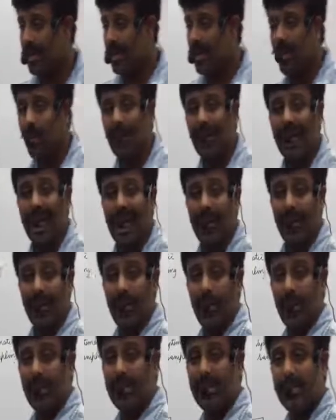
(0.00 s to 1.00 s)
Now what I
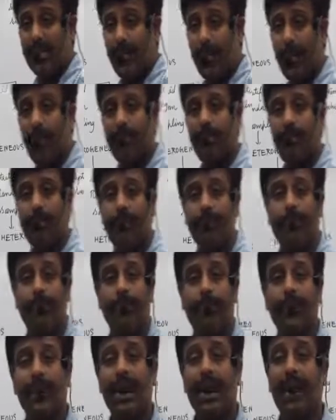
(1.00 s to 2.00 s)
will do is from
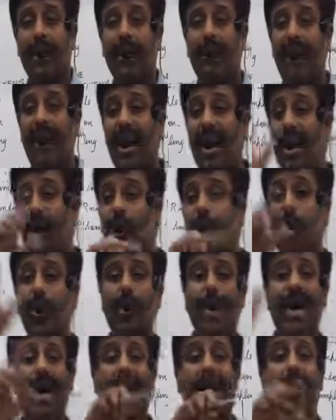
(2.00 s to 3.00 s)
1
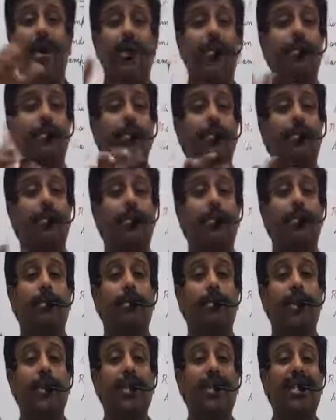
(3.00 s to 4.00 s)
to 8,
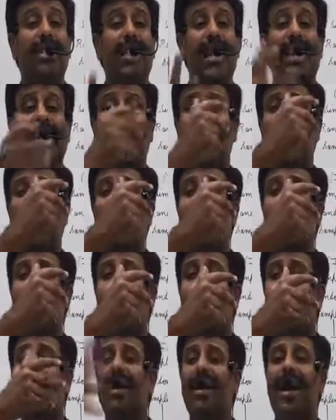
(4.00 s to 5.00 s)
you select any
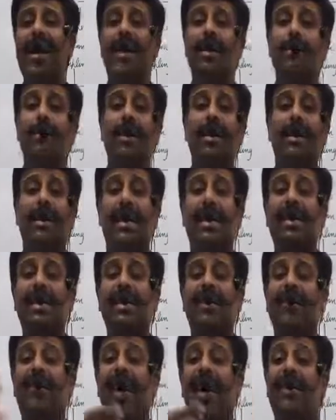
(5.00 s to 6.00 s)
number randomly. Let
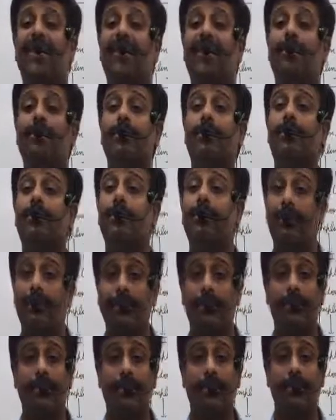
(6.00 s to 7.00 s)
us say 5.
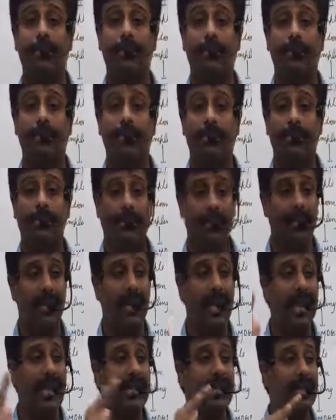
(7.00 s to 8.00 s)

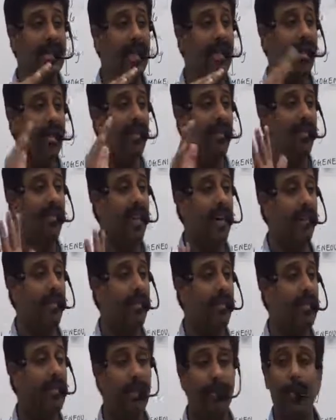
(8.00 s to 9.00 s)
Let us say
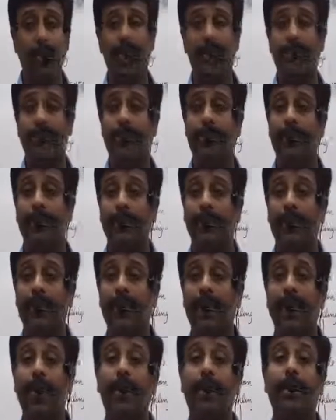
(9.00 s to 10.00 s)
5. Suppose.
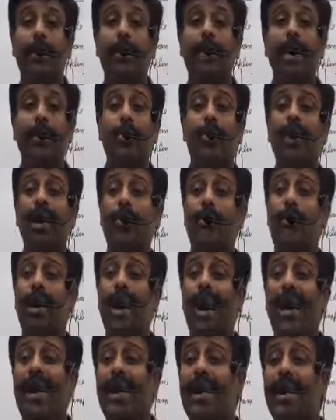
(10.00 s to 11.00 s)
Then you keep
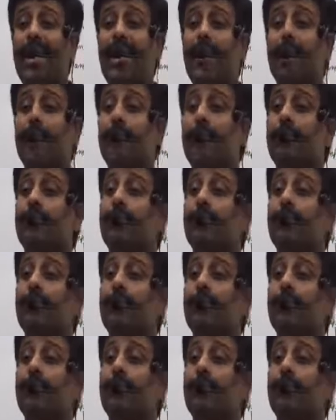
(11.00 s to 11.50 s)
on adding 8.